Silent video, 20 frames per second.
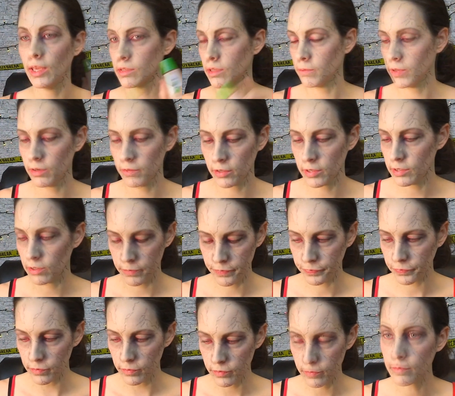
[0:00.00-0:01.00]
I took
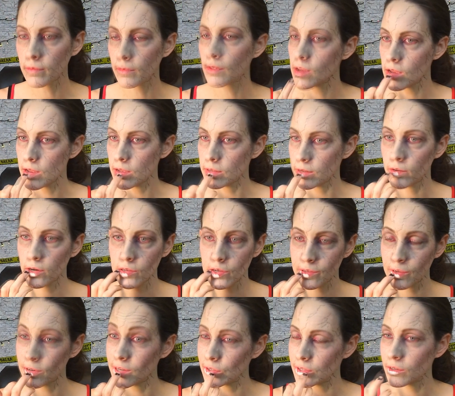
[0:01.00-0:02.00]
some regular
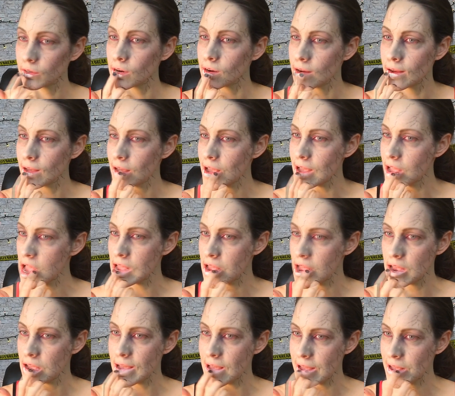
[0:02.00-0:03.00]
foundation and
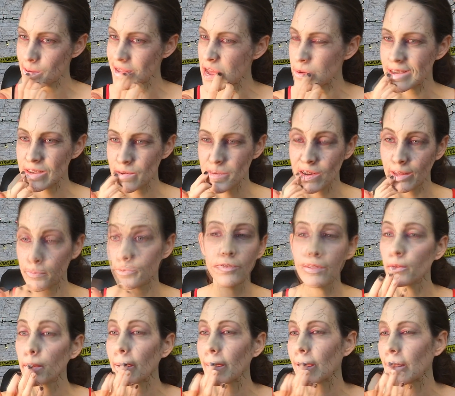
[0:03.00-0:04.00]
I used that to
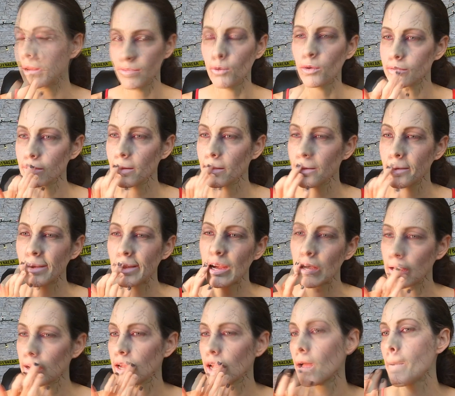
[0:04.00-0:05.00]
whiten out my
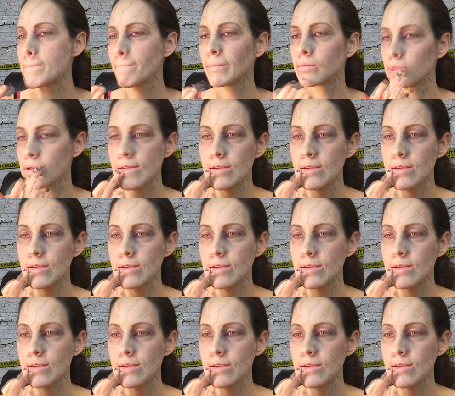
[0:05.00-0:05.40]
lips,